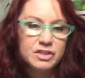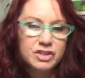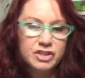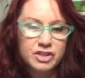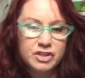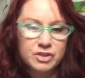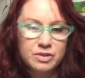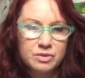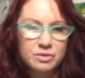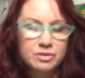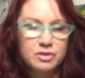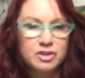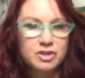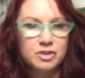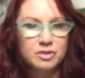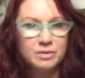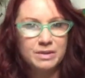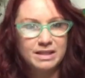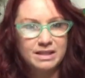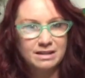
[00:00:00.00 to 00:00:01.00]
to
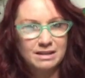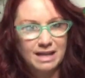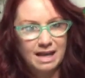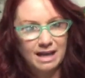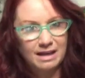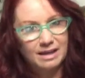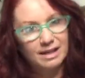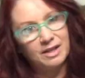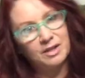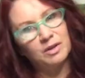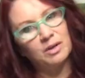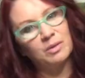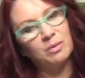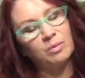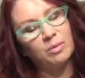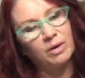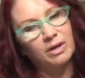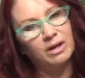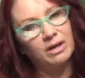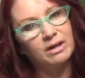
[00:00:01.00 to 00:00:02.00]
doing that inner
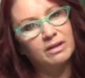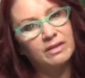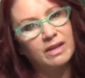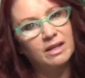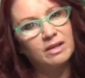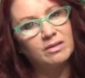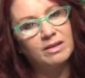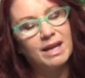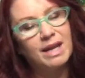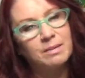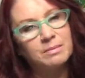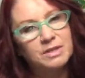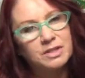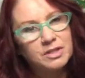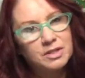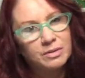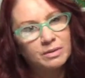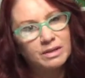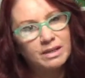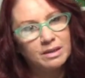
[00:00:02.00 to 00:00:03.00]
work that you came to
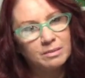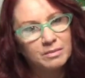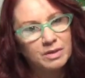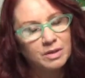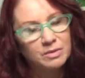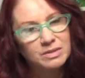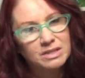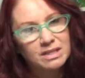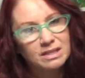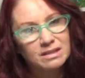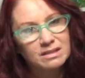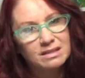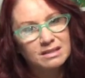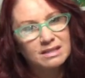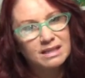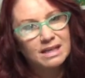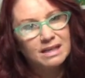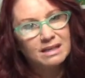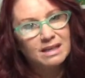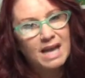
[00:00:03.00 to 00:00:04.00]
do in hypnosis.